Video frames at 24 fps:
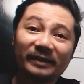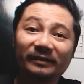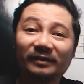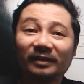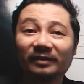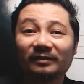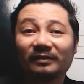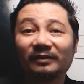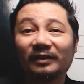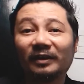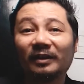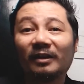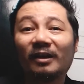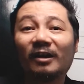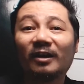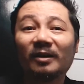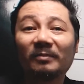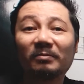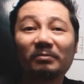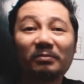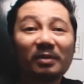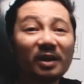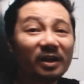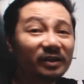that there
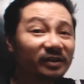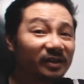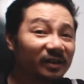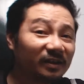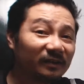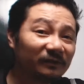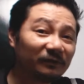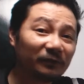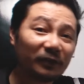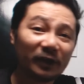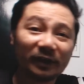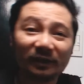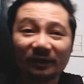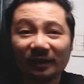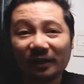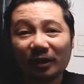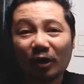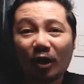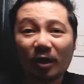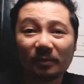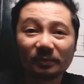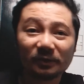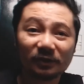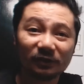are
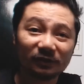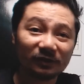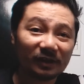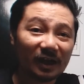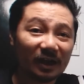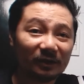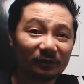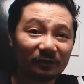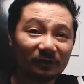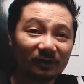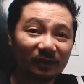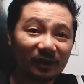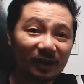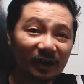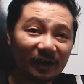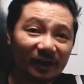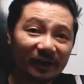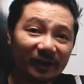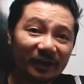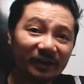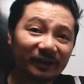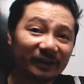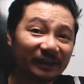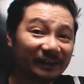budget-friendly options out
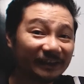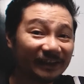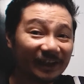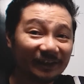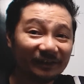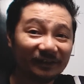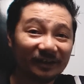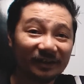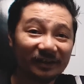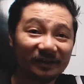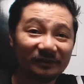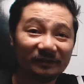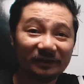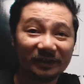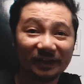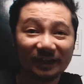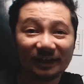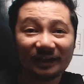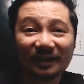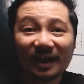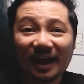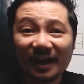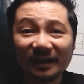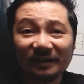there that can deliver
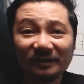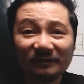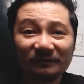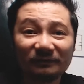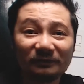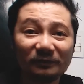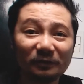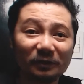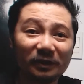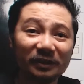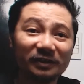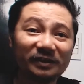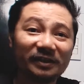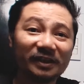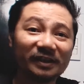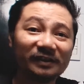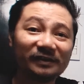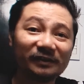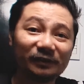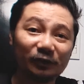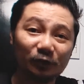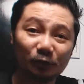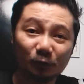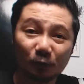the kind of
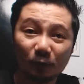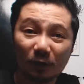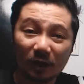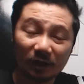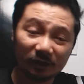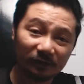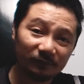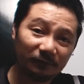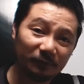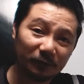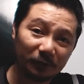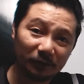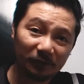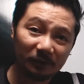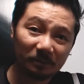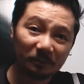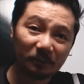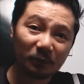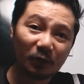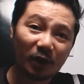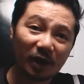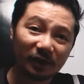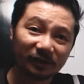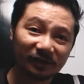footages you want for your
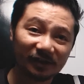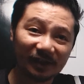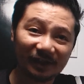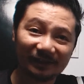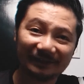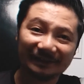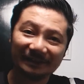project.